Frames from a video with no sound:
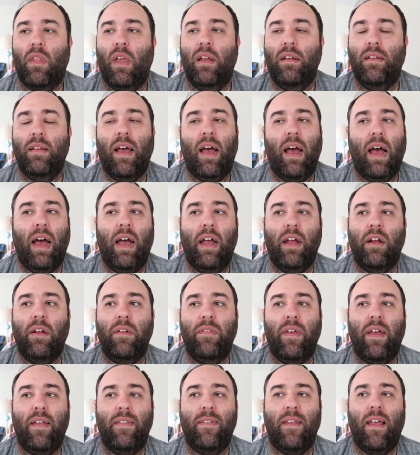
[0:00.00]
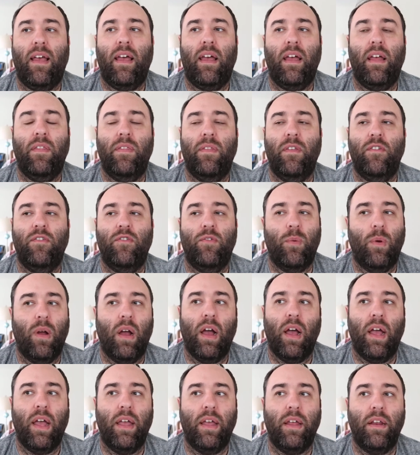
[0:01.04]
Attire that's at the
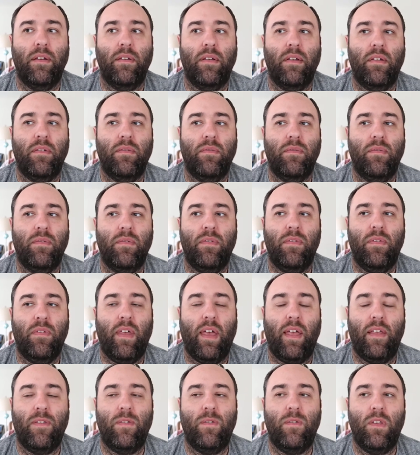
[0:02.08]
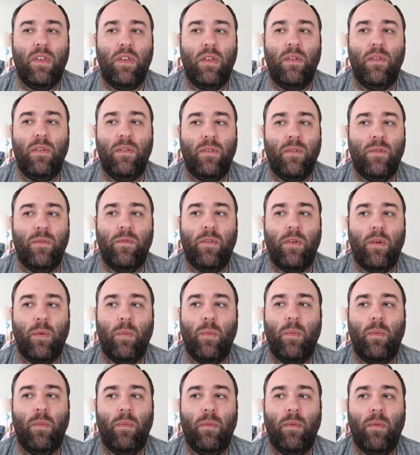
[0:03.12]
shrine that's used
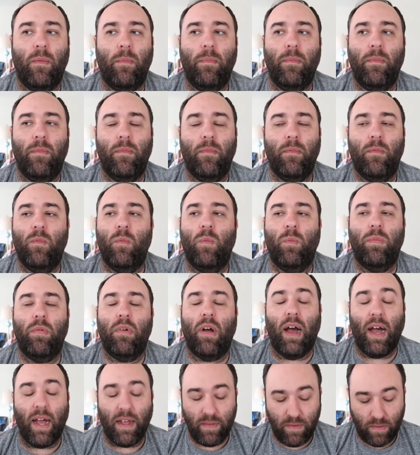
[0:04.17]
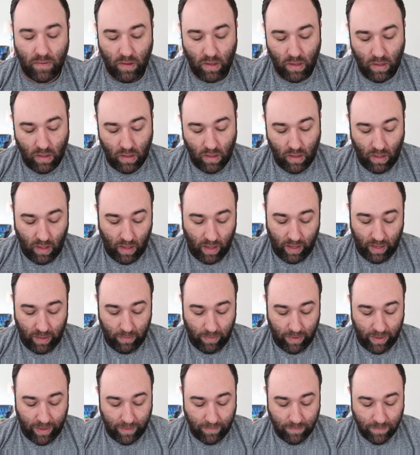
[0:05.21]
for brides.
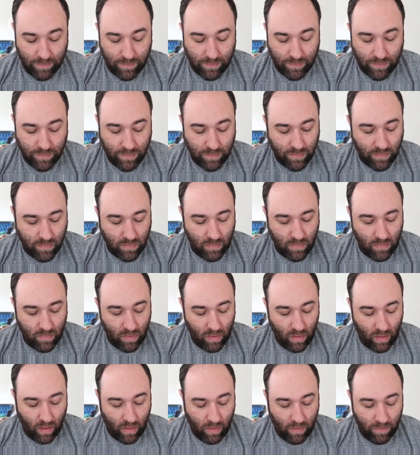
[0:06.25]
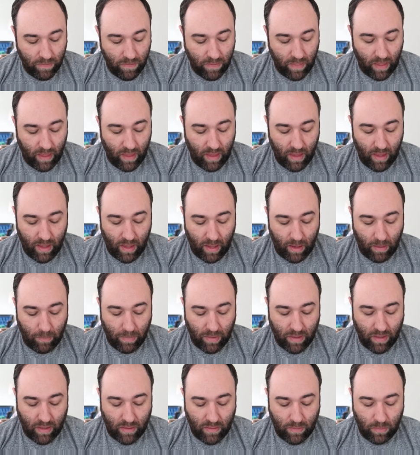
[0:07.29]
Anyway, then we
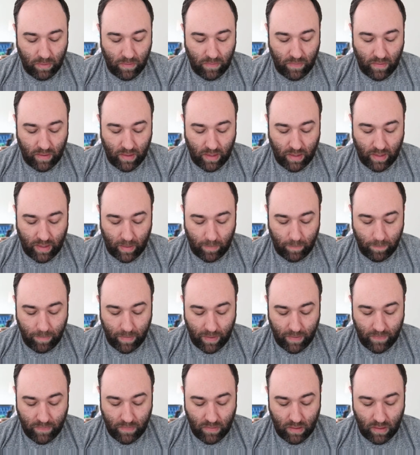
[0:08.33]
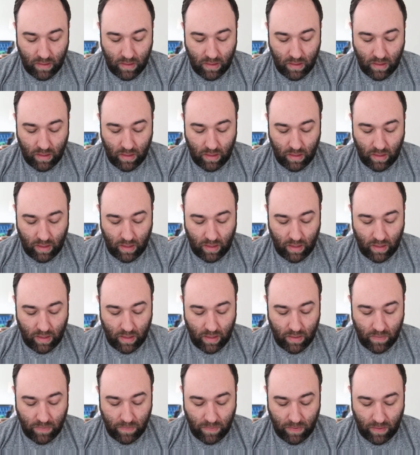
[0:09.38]
cut to where Saki got busted,
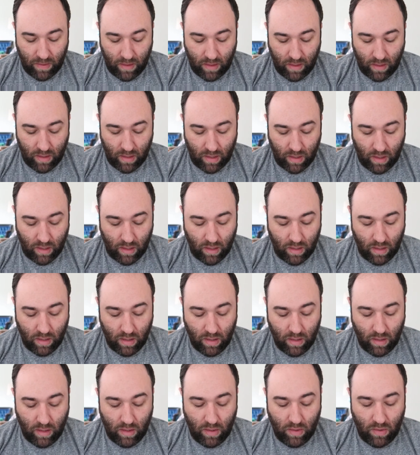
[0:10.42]
and then